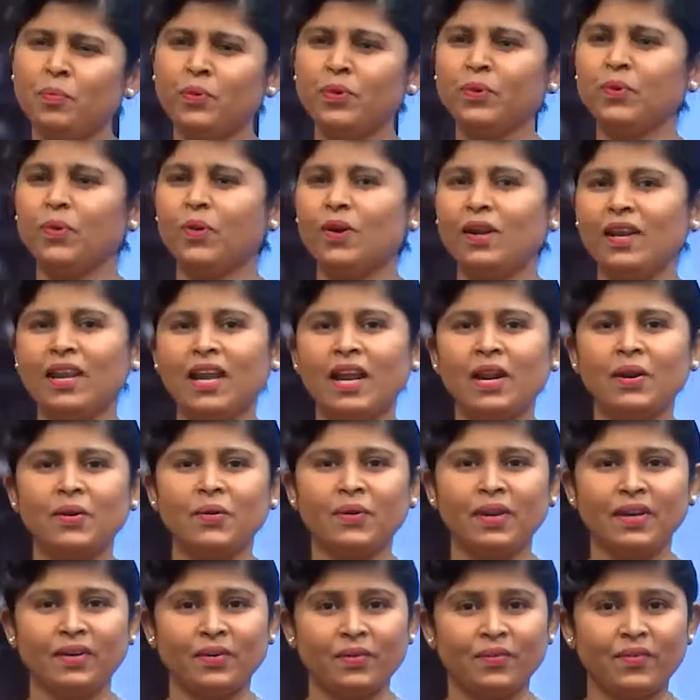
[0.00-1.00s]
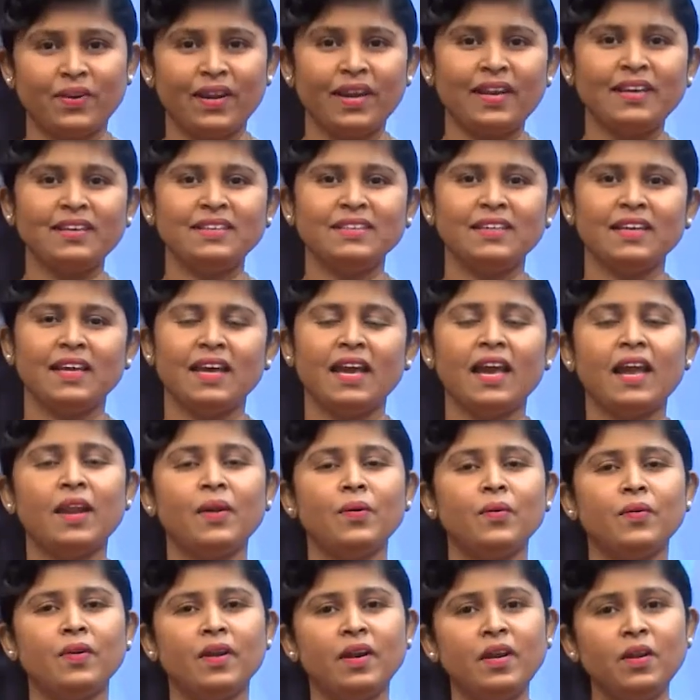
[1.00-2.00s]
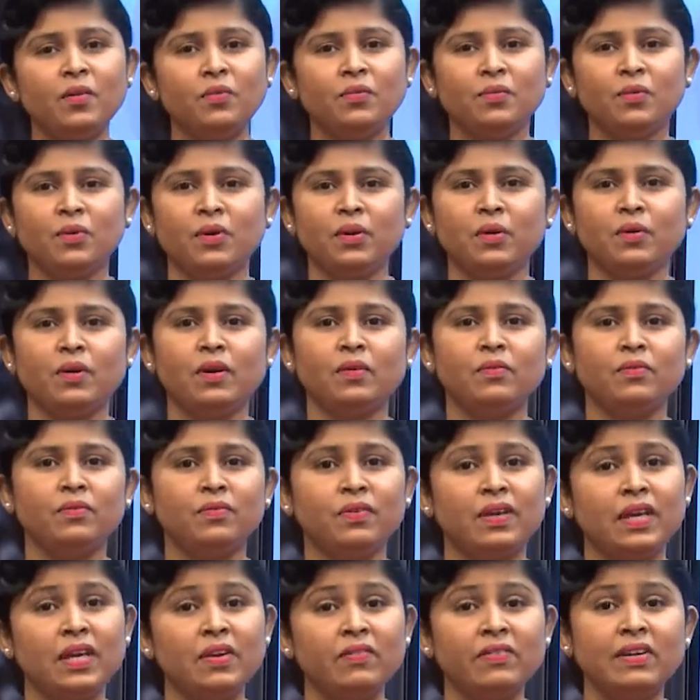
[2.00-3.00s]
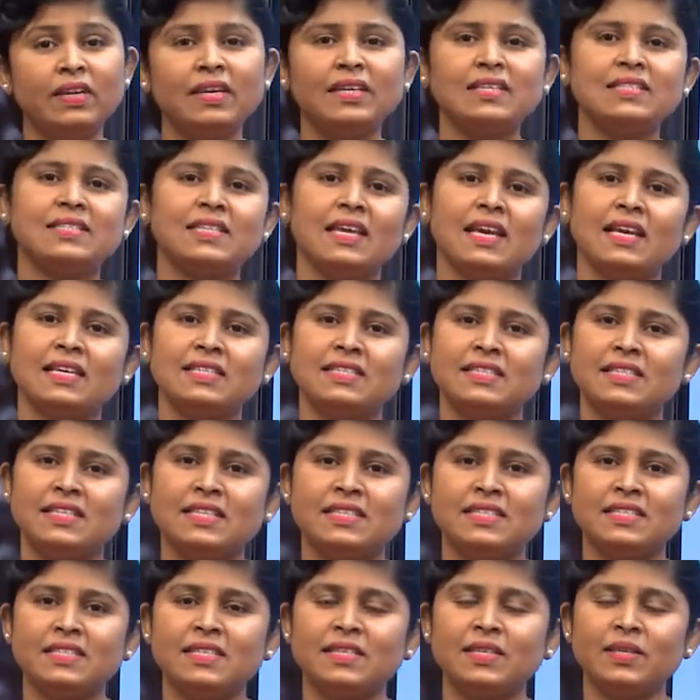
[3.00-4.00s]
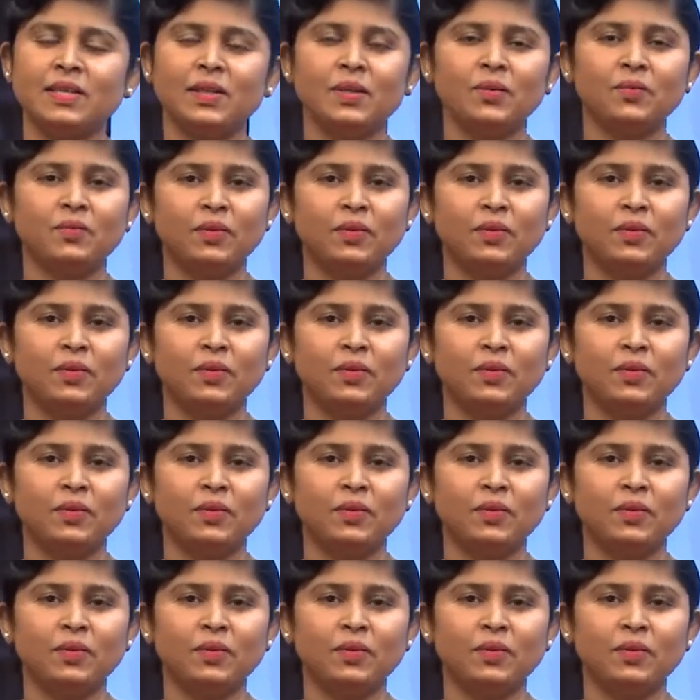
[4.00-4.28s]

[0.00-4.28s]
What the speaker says: you all are doing great and ready for your favorite science lesson